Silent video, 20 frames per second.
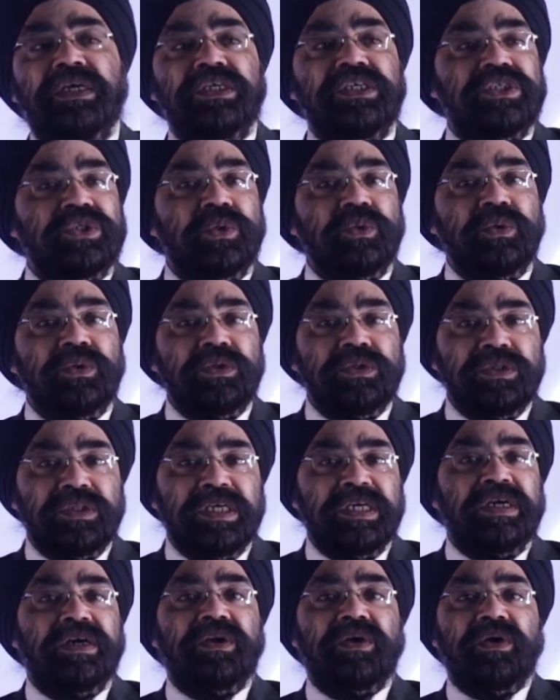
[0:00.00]
So
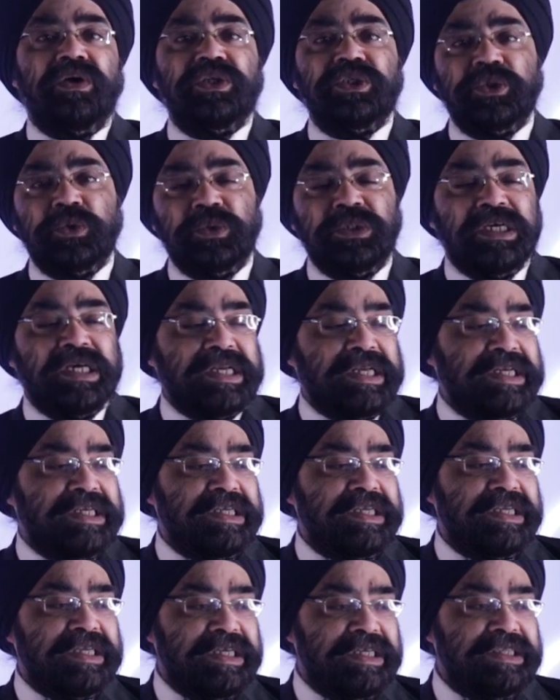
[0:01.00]
they are also
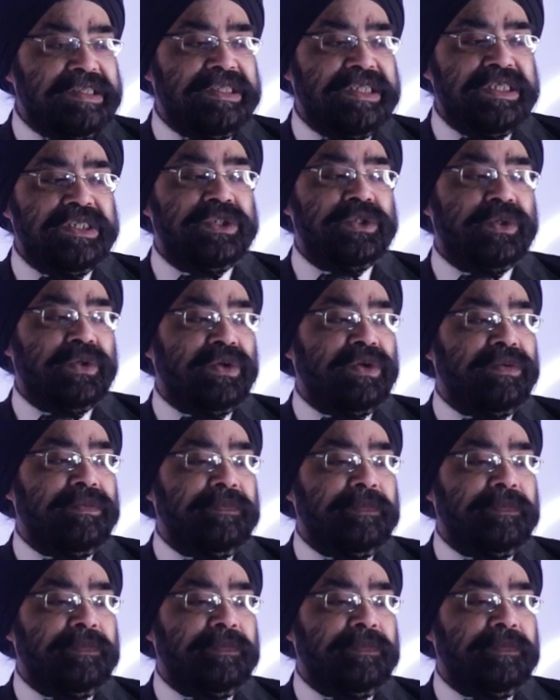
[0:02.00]
targeted in this draw.